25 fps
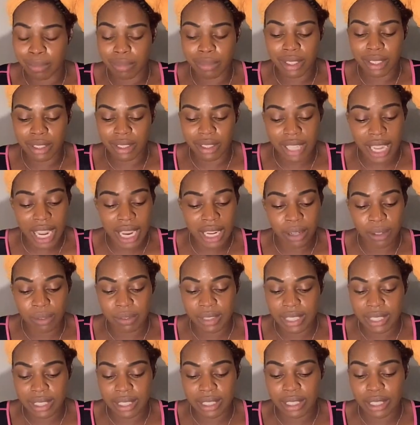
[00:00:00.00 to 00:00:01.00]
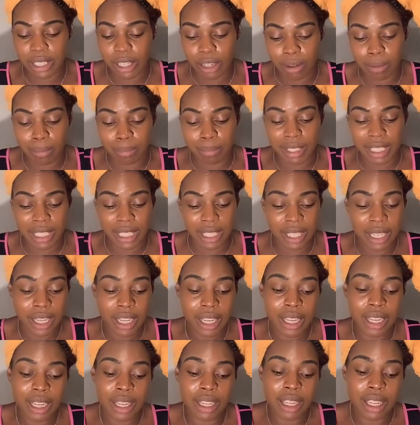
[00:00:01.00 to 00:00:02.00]
the title of this is going to be
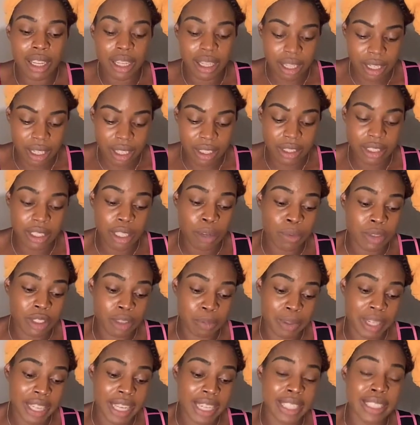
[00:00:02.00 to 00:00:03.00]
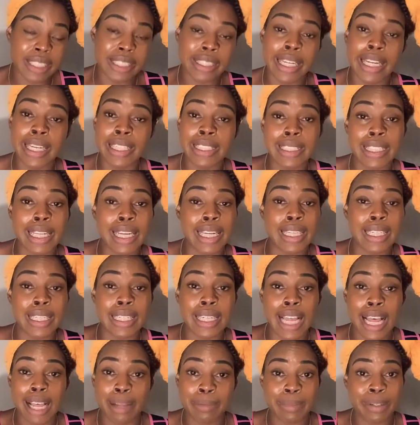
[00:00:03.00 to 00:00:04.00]
someone's playing chess
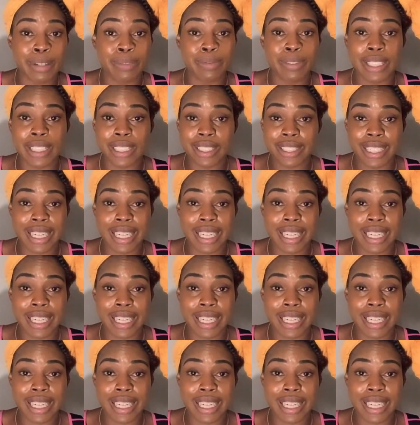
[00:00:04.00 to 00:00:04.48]
and not motherfucking